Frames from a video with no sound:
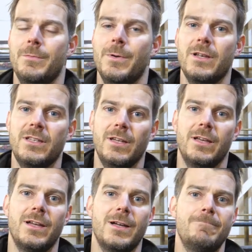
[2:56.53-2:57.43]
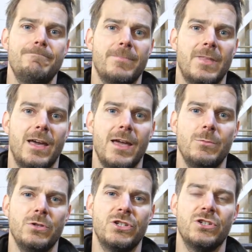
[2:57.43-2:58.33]
But
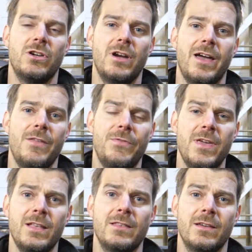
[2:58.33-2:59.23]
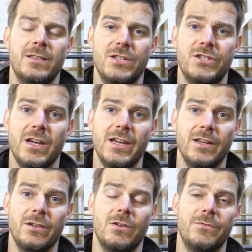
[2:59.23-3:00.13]
I'm not sure. I think the
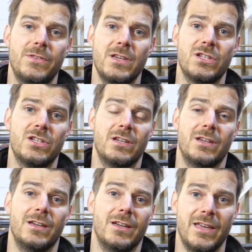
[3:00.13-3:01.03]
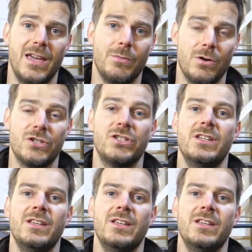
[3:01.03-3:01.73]
designer of this gearbox